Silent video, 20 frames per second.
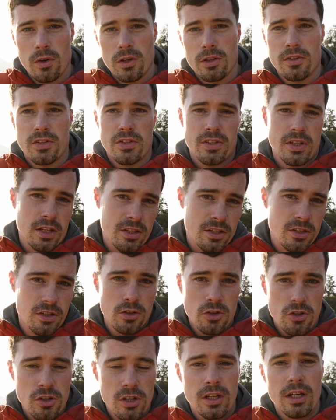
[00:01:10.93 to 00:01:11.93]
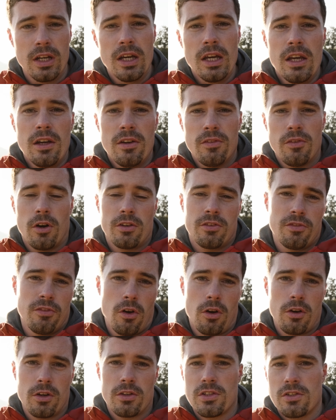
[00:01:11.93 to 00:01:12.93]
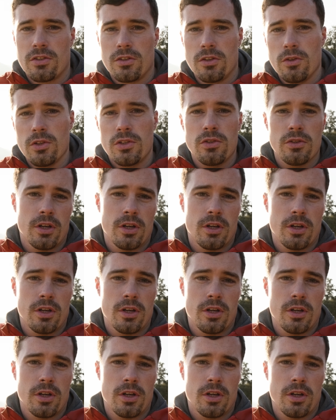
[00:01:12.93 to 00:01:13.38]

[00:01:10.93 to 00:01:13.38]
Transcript: because that's usually what vloggers use.